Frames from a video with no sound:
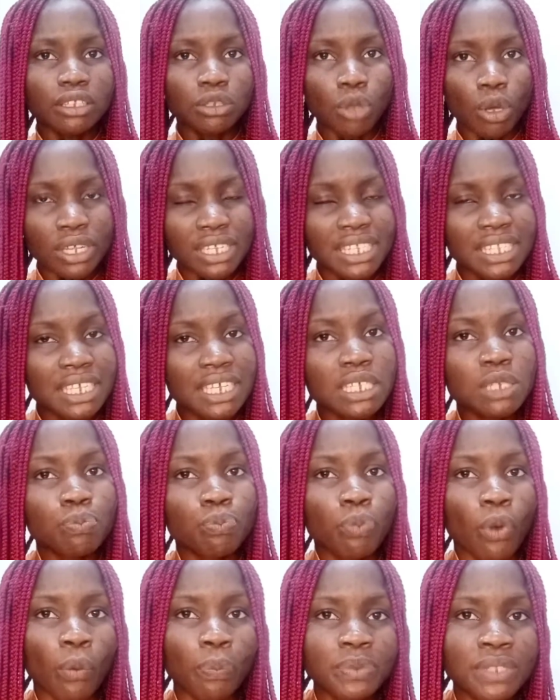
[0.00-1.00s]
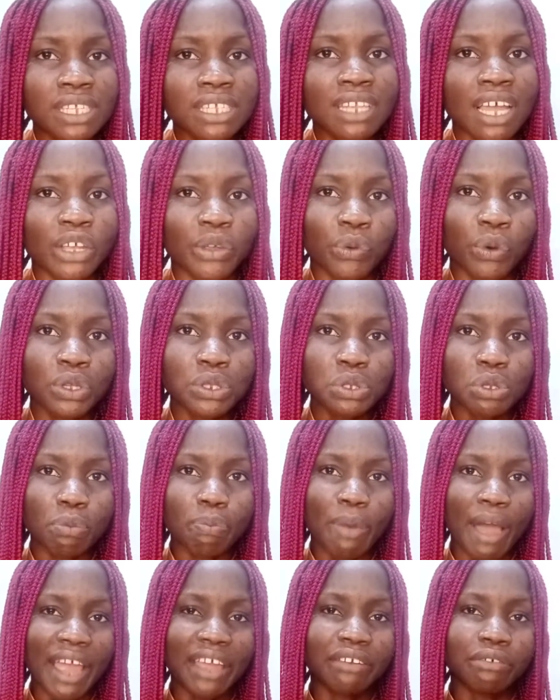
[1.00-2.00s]
Does this property that you want to
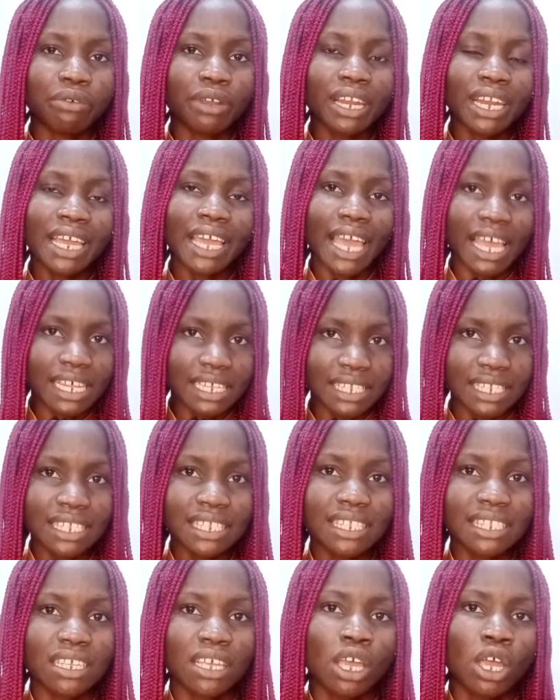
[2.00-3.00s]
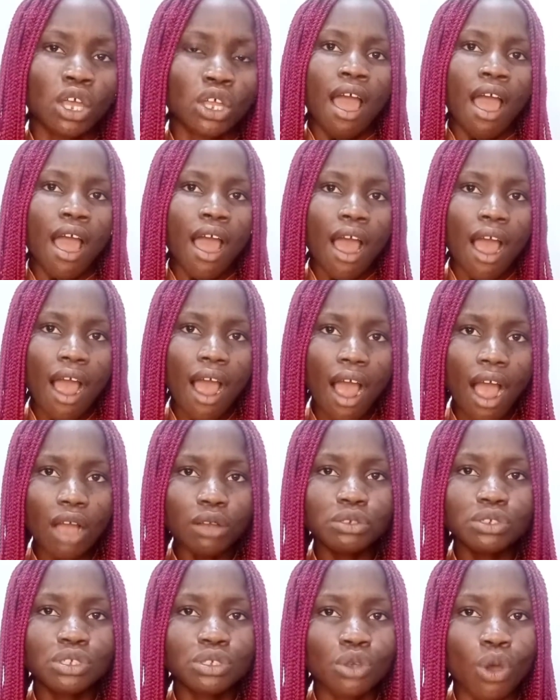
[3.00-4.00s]
buy really exist?
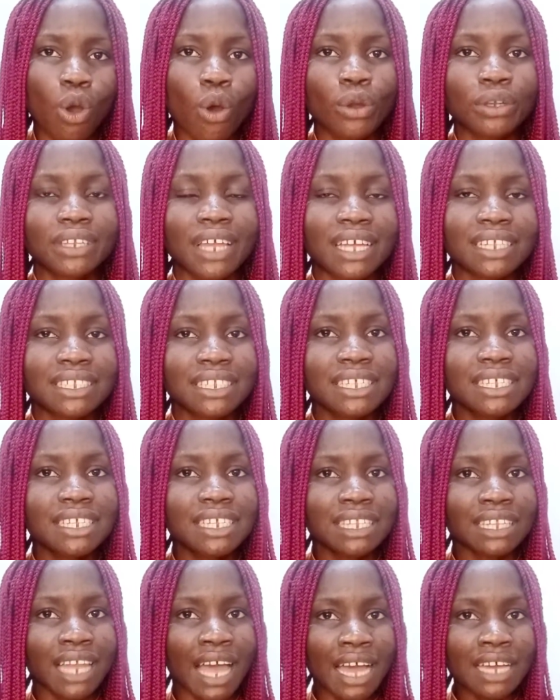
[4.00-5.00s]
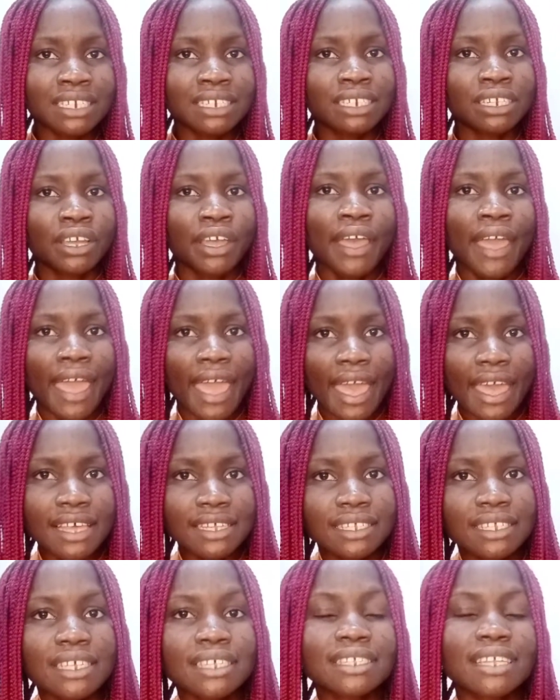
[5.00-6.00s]
How sure that this land
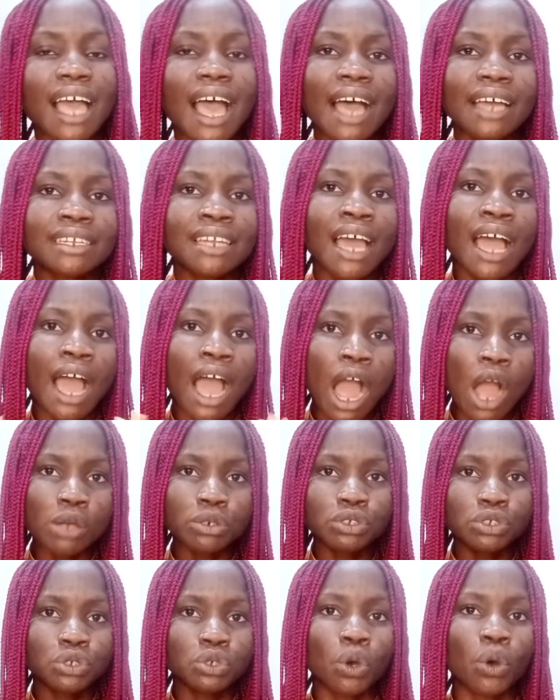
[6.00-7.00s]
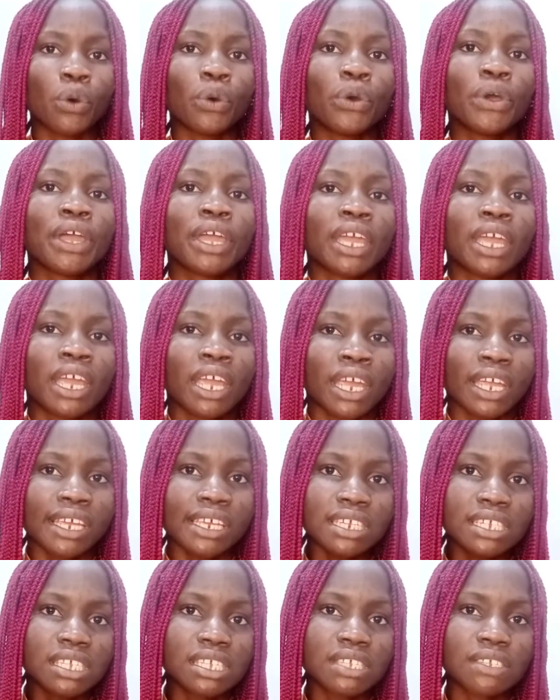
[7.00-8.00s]
exists, and how sure
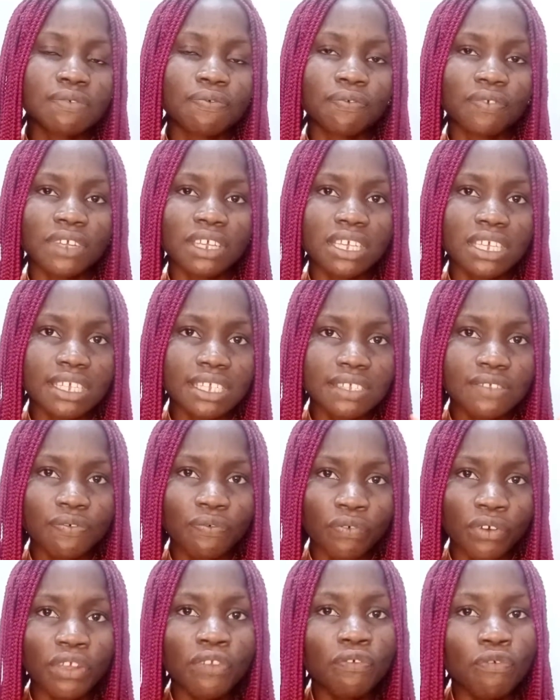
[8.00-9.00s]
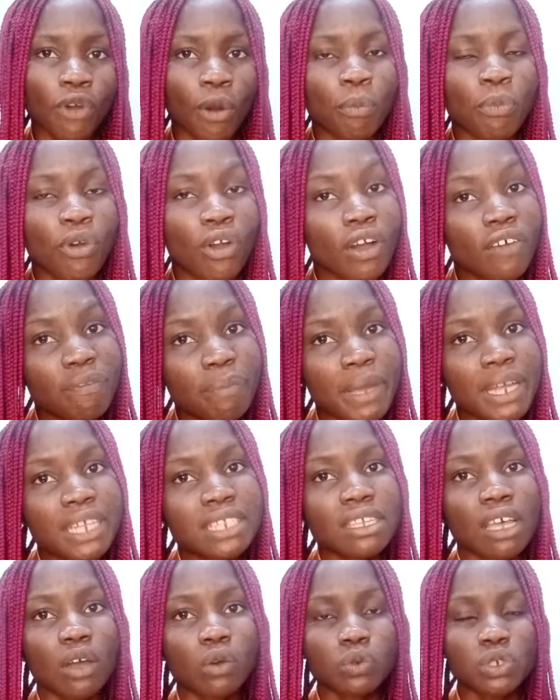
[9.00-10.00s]
is free from
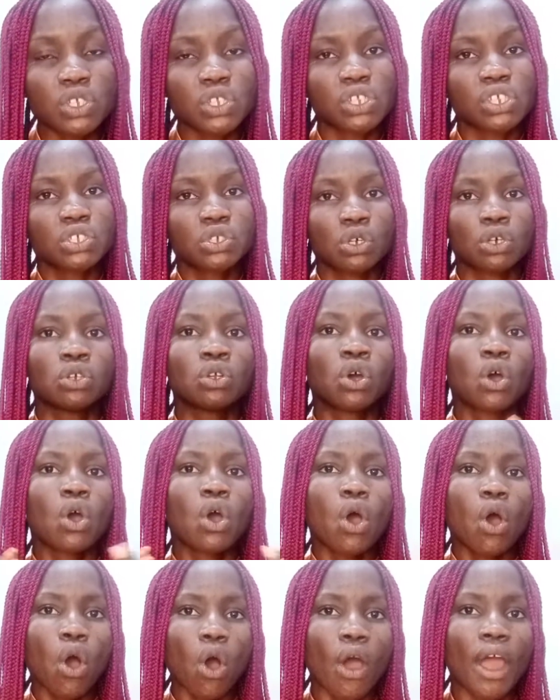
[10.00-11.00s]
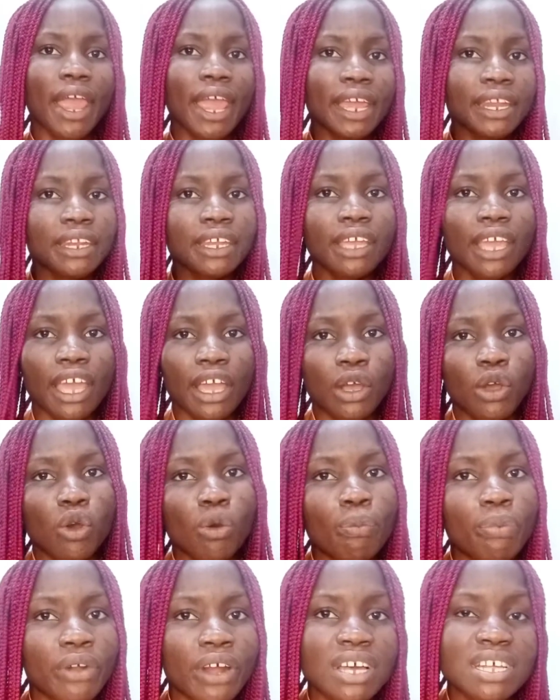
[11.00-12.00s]
government acquisition or any
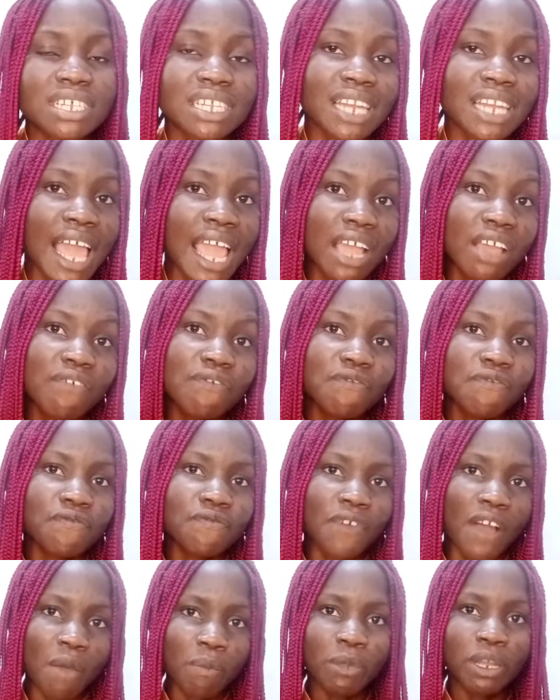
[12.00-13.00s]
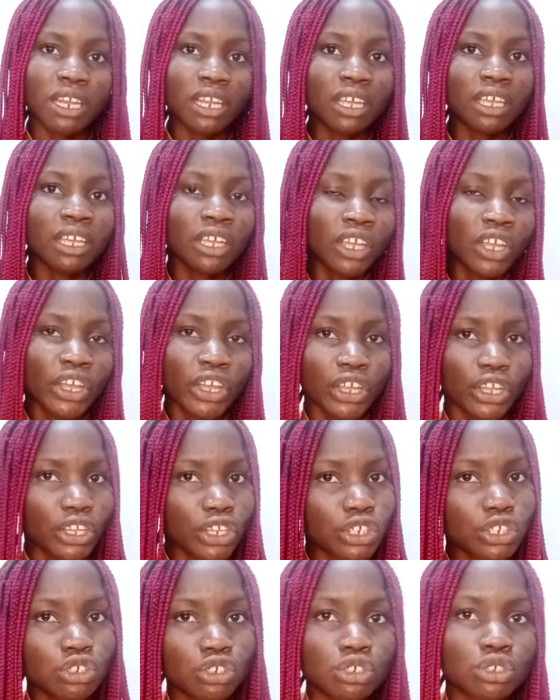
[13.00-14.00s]
encumbrance like family
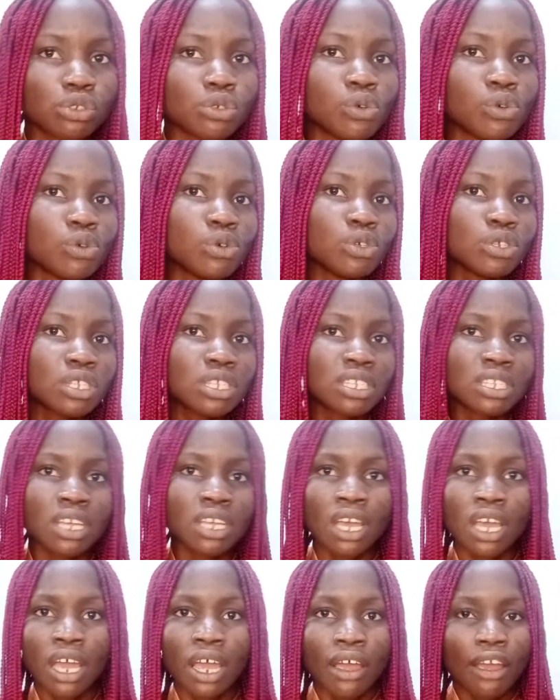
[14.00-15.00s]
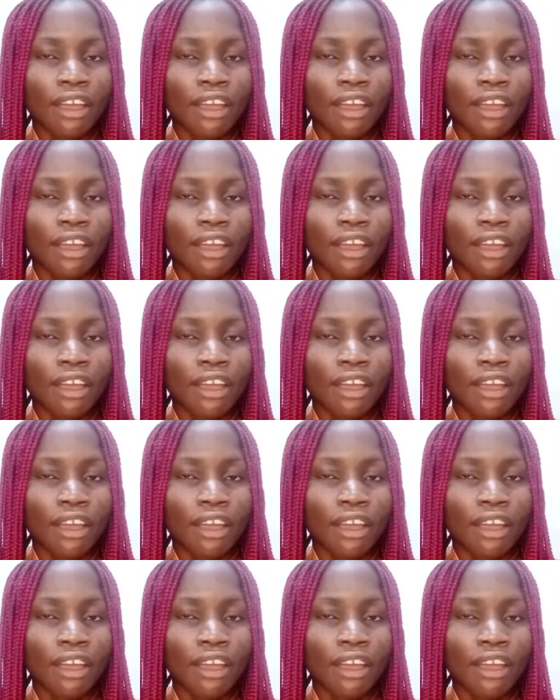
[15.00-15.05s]
issues,